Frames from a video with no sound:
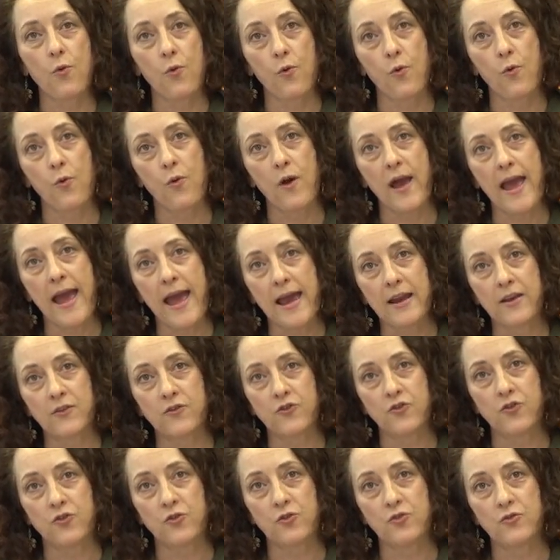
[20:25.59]
or
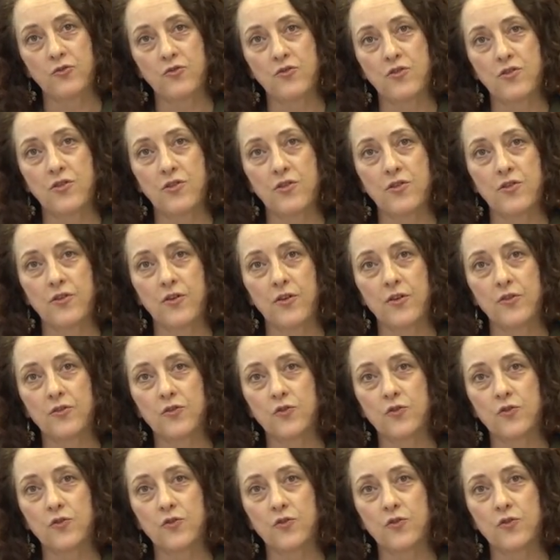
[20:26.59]
attitudes